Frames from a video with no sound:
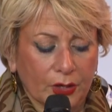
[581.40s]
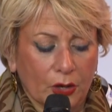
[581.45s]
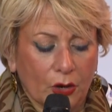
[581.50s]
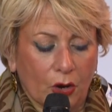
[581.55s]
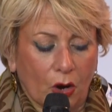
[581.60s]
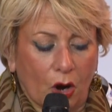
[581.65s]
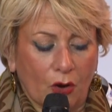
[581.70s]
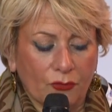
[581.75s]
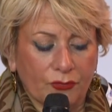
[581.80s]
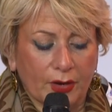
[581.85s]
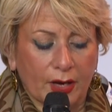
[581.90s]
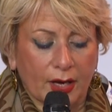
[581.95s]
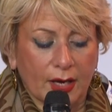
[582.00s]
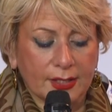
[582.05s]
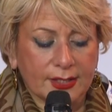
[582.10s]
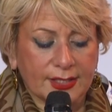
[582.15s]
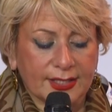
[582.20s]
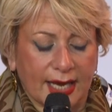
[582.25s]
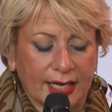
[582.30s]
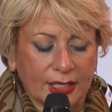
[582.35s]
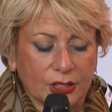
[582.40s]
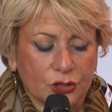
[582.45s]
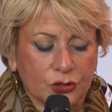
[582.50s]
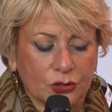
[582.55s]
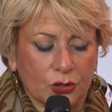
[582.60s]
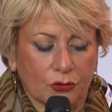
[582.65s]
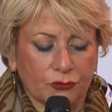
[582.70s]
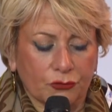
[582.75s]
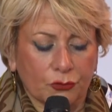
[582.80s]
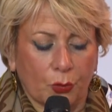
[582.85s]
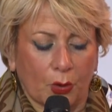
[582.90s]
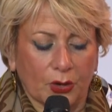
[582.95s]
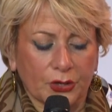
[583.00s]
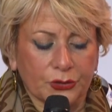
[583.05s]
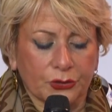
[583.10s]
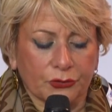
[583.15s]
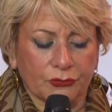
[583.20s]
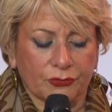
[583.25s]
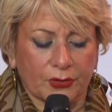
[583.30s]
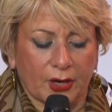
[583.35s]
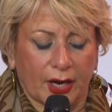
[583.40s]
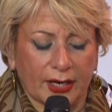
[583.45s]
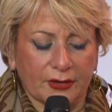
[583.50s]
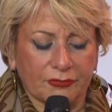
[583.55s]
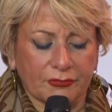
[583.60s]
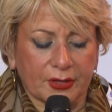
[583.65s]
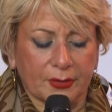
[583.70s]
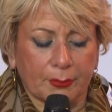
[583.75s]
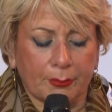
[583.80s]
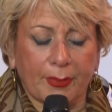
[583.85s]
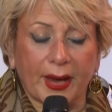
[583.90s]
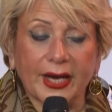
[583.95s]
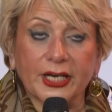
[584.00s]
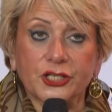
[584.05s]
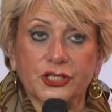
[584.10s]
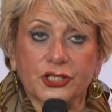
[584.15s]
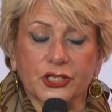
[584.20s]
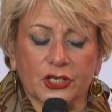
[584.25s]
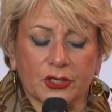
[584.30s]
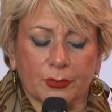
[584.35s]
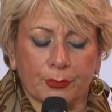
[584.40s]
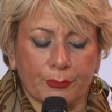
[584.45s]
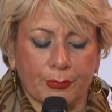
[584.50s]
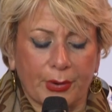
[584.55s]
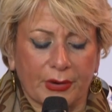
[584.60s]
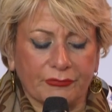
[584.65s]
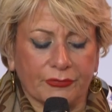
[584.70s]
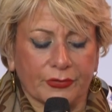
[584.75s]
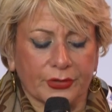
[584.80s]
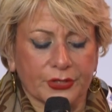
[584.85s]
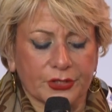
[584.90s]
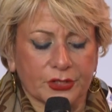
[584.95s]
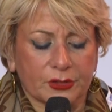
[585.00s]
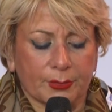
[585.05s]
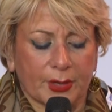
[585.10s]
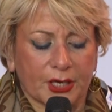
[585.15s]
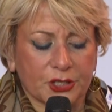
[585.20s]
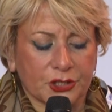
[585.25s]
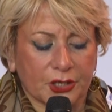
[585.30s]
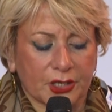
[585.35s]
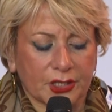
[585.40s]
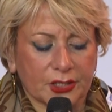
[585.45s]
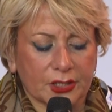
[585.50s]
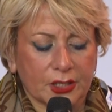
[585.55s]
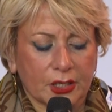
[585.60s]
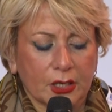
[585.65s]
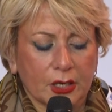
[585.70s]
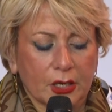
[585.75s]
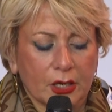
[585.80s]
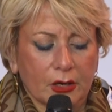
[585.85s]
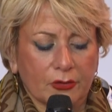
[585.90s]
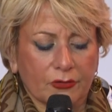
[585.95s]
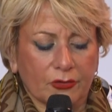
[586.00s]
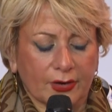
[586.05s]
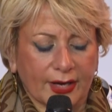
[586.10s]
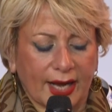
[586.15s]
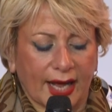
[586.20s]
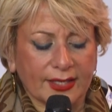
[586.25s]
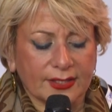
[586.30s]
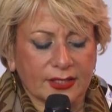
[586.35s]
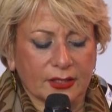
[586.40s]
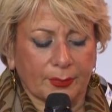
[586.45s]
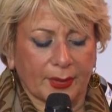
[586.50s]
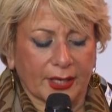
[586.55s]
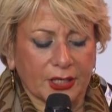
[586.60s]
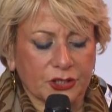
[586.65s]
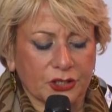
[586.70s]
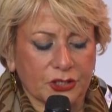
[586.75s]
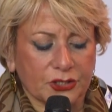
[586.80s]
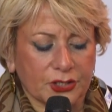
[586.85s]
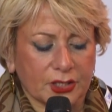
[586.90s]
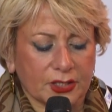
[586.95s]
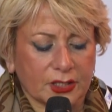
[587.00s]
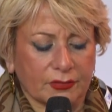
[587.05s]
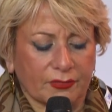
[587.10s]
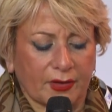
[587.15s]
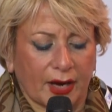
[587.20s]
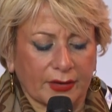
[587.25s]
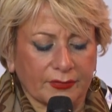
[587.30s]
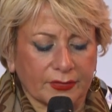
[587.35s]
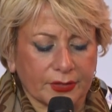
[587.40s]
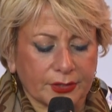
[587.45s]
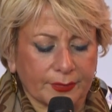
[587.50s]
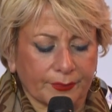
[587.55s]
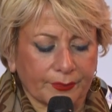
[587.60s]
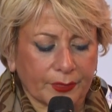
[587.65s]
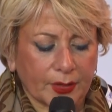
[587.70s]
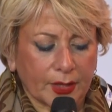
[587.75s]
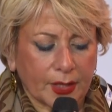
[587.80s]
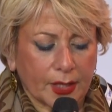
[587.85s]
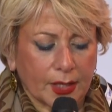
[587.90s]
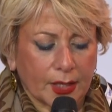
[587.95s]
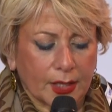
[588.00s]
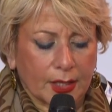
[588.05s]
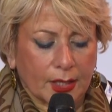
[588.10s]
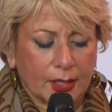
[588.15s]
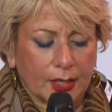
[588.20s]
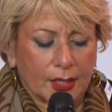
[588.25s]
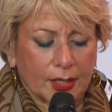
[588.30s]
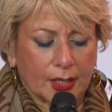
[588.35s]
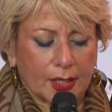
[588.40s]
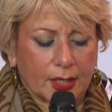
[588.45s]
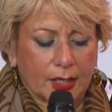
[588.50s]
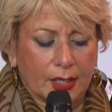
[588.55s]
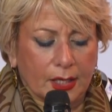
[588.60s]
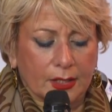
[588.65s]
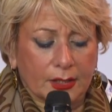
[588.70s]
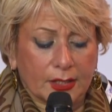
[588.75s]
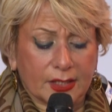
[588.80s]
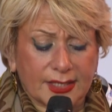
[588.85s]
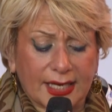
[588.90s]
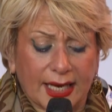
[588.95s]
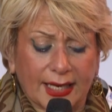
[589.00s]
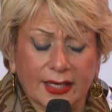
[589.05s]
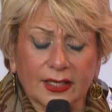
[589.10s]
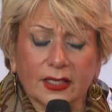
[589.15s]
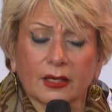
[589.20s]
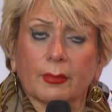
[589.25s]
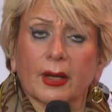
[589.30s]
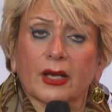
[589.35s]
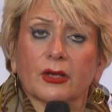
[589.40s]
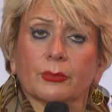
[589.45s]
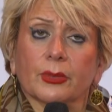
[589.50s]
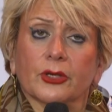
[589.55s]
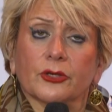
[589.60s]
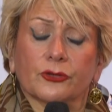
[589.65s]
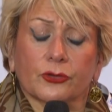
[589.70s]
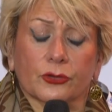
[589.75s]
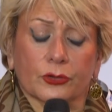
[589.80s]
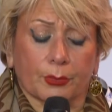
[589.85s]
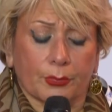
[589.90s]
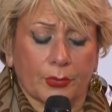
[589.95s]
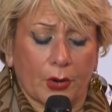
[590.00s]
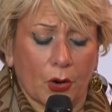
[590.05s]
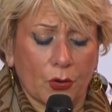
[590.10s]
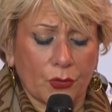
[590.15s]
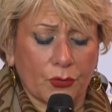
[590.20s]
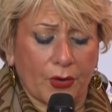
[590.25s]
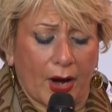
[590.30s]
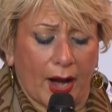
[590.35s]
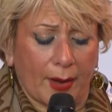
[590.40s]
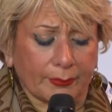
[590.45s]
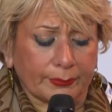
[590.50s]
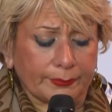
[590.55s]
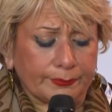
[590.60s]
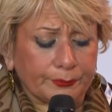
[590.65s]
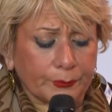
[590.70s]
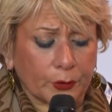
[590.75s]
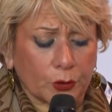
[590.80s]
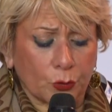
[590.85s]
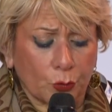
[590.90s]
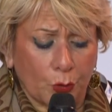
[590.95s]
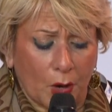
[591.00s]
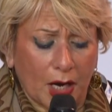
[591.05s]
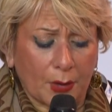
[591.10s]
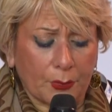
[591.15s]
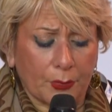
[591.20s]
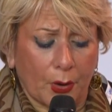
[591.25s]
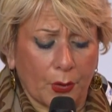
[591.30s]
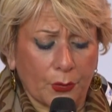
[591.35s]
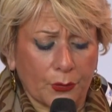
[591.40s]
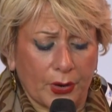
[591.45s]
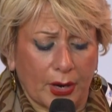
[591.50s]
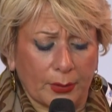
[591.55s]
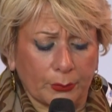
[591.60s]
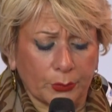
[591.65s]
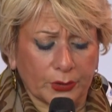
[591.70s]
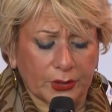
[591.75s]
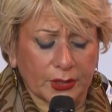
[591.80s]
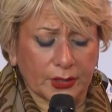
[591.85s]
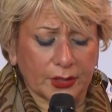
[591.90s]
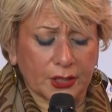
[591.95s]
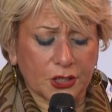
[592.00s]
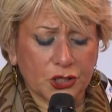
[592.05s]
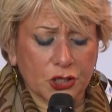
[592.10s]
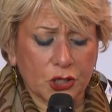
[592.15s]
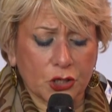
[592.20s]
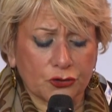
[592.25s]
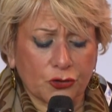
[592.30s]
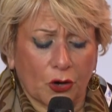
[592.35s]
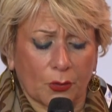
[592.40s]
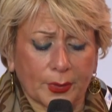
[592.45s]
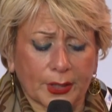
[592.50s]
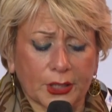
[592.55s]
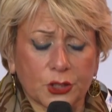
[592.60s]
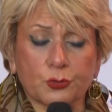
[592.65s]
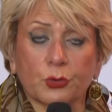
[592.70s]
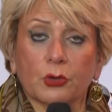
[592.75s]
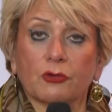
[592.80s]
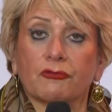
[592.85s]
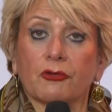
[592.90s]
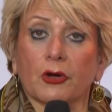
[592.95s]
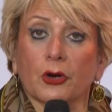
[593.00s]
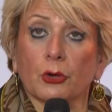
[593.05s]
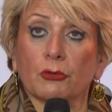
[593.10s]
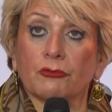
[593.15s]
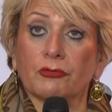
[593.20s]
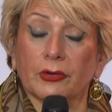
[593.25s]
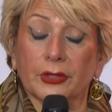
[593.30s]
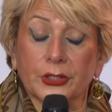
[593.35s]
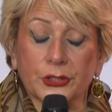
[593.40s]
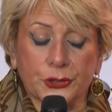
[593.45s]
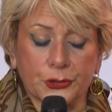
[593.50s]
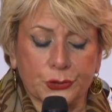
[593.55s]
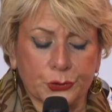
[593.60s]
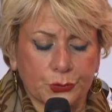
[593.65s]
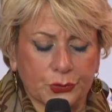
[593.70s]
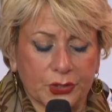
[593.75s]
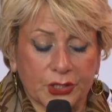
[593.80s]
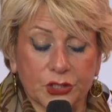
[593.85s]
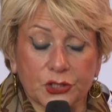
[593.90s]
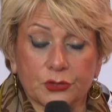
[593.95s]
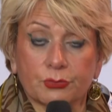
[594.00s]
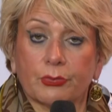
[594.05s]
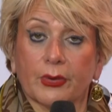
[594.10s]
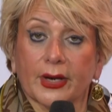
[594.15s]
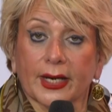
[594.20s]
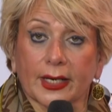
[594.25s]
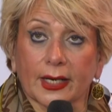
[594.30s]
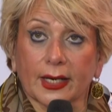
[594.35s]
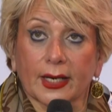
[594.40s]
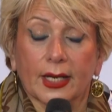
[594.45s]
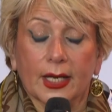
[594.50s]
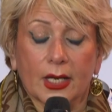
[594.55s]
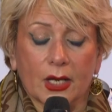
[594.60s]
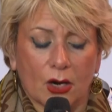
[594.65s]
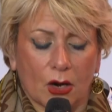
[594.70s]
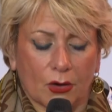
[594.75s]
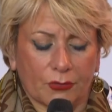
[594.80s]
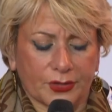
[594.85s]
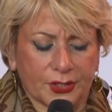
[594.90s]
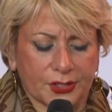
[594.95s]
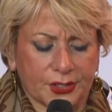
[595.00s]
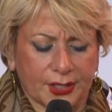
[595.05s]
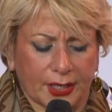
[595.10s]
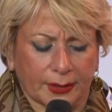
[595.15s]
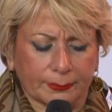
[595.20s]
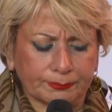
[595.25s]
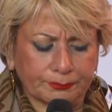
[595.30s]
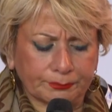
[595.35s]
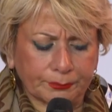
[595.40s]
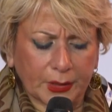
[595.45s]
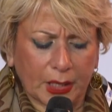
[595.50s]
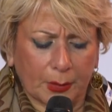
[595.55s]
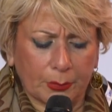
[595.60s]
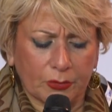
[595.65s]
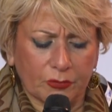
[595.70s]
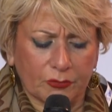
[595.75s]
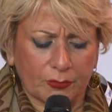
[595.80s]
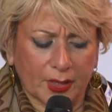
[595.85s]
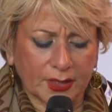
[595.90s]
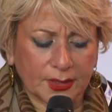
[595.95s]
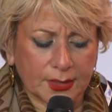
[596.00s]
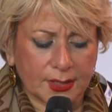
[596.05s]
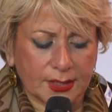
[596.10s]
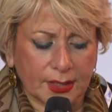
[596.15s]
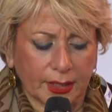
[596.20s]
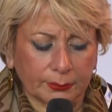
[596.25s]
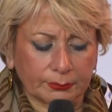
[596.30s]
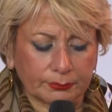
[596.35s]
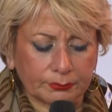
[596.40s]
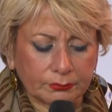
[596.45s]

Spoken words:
of a set of quality of life and patient preference measures for cancer patients and survivors. The second amendment to the program, to the work program with additional topics, will follow very soon in spring of this year, a couple of months' time.